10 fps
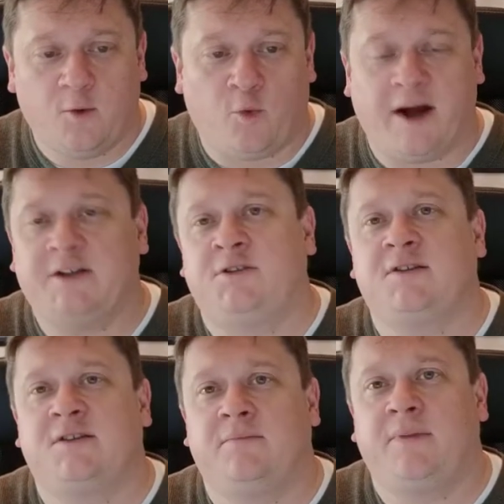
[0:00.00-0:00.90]
Why
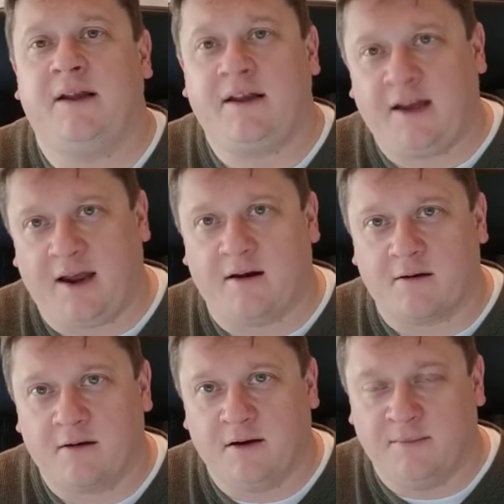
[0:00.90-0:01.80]
should somebody
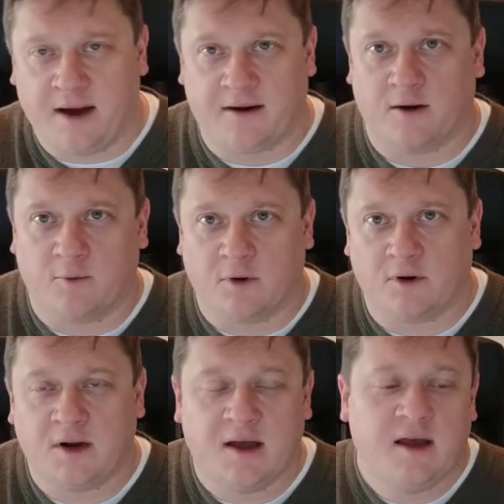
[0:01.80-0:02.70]
care about our
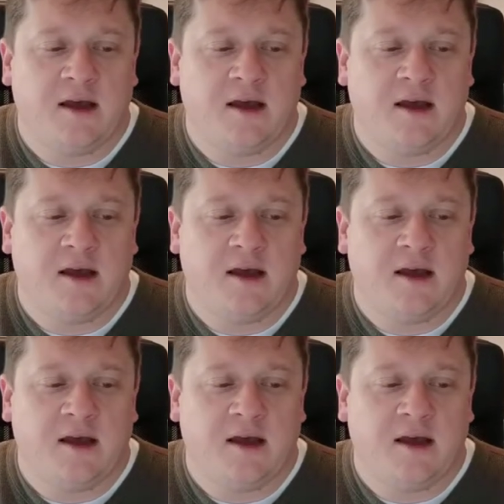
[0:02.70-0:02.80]
work?